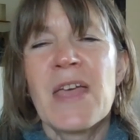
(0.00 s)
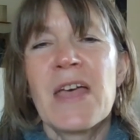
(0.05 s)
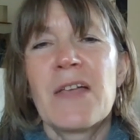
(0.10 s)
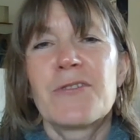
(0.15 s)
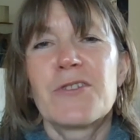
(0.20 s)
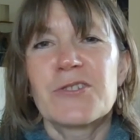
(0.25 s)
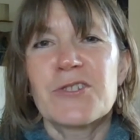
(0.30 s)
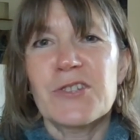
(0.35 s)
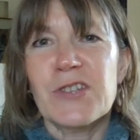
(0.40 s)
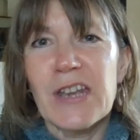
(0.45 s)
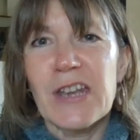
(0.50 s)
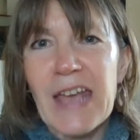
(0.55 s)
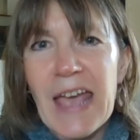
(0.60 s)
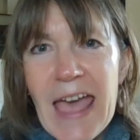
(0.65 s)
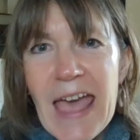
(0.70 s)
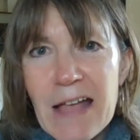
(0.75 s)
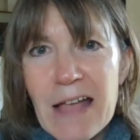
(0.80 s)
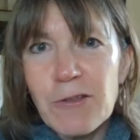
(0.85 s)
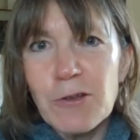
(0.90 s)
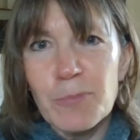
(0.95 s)
that's going to
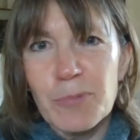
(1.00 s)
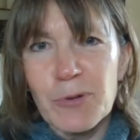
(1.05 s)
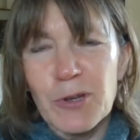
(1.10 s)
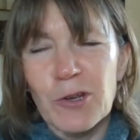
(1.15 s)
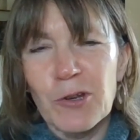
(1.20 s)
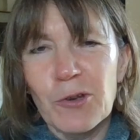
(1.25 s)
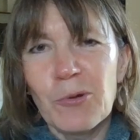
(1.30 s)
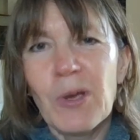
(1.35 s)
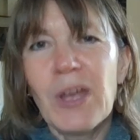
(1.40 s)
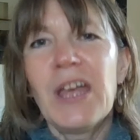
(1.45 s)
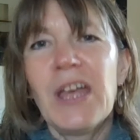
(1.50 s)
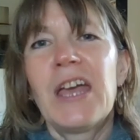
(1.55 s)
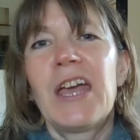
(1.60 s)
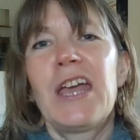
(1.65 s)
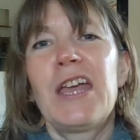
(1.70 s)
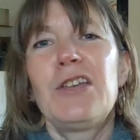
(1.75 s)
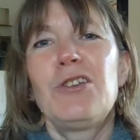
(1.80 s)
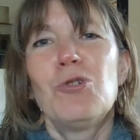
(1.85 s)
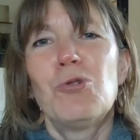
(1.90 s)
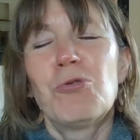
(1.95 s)
help you
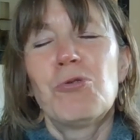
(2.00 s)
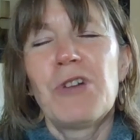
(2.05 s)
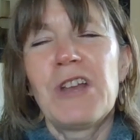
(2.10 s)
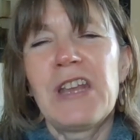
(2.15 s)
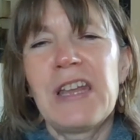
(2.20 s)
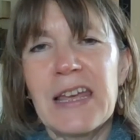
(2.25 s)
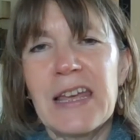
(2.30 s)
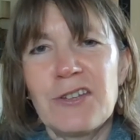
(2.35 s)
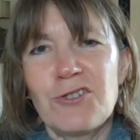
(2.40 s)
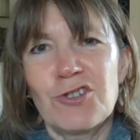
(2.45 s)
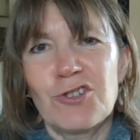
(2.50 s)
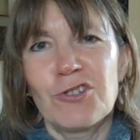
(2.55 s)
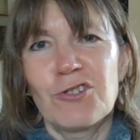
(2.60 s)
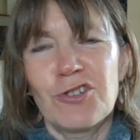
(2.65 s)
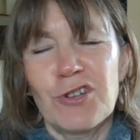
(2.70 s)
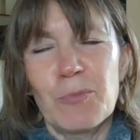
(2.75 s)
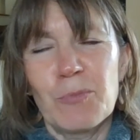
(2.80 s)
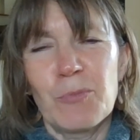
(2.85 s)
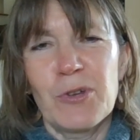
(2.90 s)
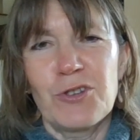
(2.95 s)
in your
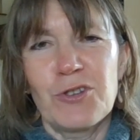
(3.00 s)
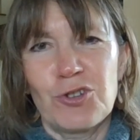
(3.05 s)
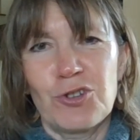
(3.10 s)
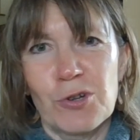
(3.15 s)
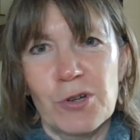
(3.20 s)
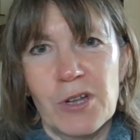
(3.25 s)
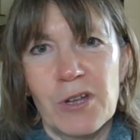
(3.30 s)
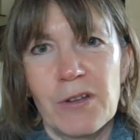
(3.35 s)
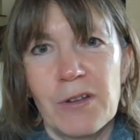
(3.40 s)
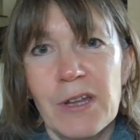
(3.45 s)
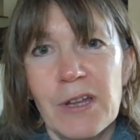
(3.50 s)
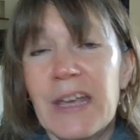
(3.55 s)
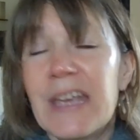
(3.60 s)
relationship with sugar,